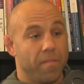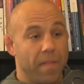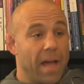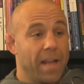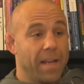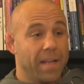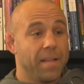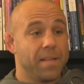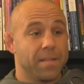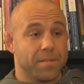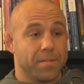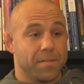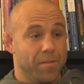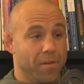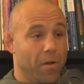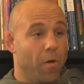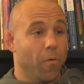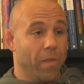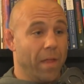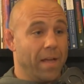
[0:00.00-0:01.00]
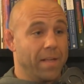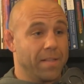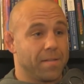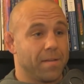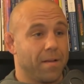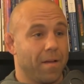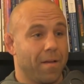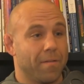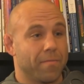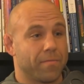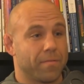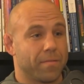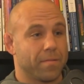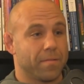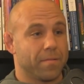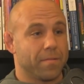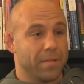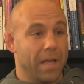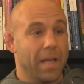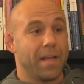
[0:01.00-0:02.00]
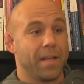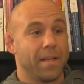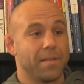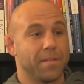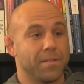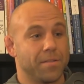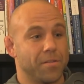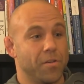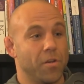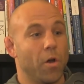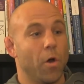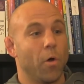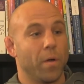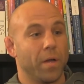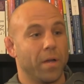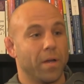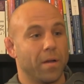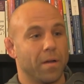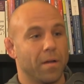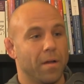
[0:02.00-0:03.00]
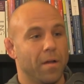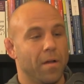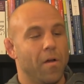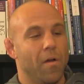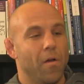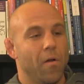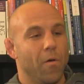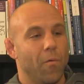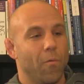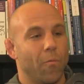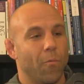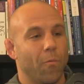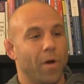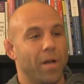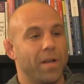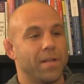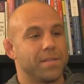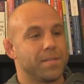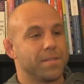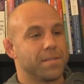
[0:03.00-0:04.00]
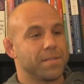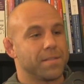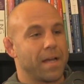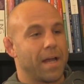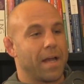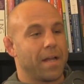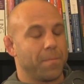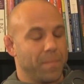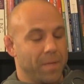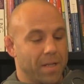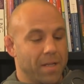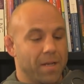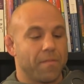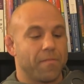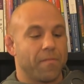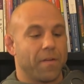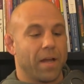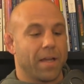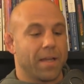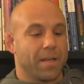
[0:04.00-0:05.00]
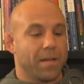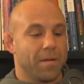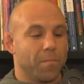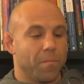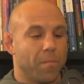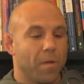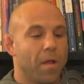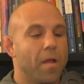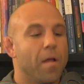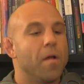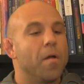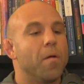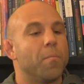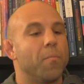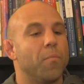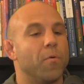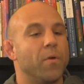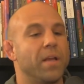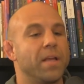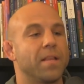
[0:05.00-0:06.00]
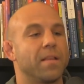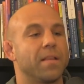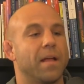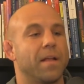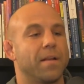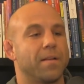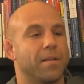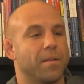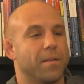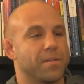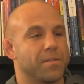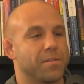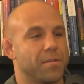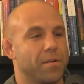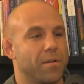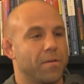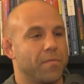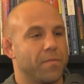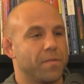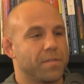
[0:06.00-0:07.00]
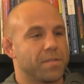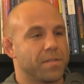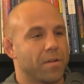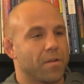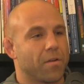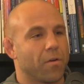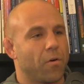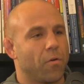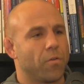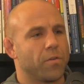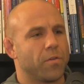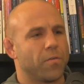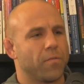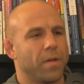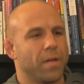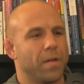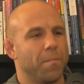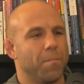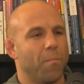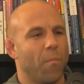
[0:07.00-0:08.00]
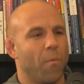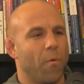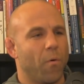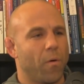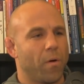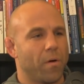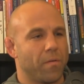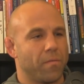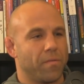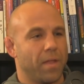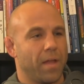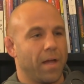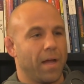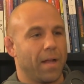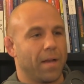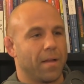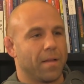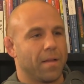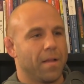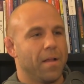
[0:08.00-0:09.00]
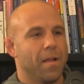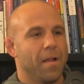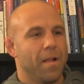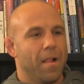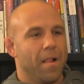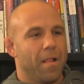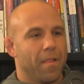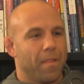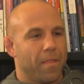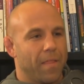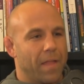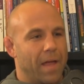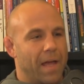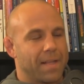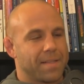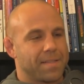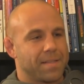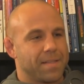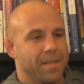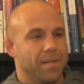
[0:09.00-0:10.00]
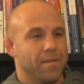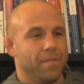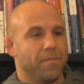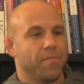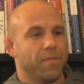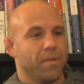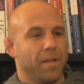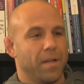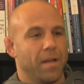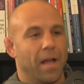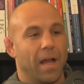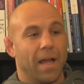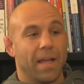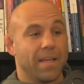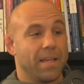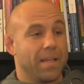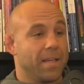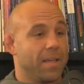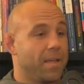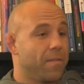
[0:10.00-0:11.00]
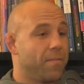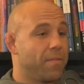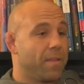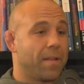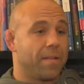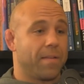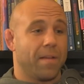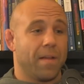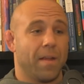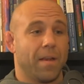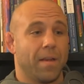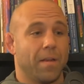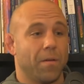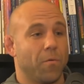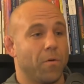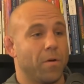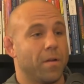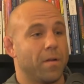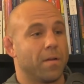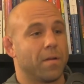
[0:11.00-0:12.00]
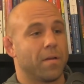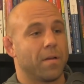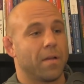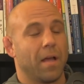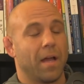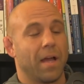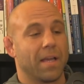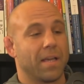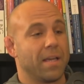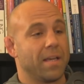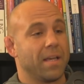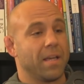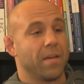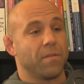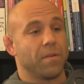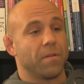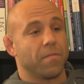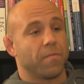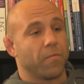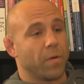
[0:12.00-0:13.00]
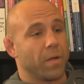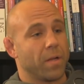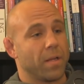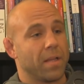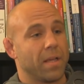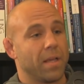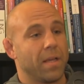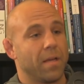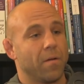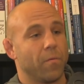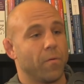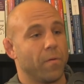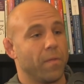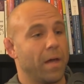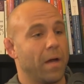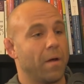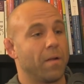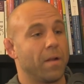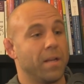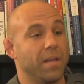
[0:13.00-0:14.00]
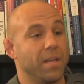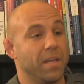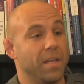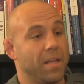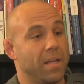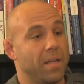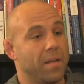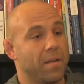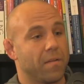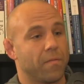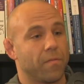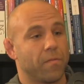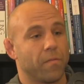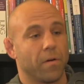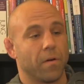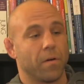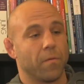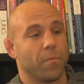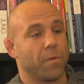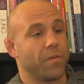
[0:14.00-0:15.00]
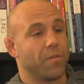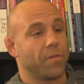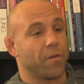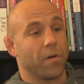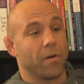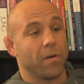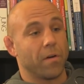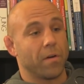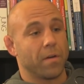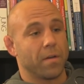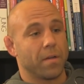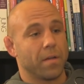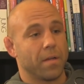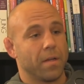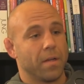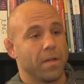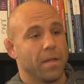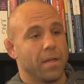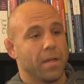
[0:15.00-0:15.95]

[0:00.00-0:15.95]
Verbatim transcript: that is know thyself. That is knowing what is inside me. And if I can bring that to the surface and cultivate more of that, that's infinite. I can give that to anyone. Mm -hmm. I can hmm. give it freely without a need for return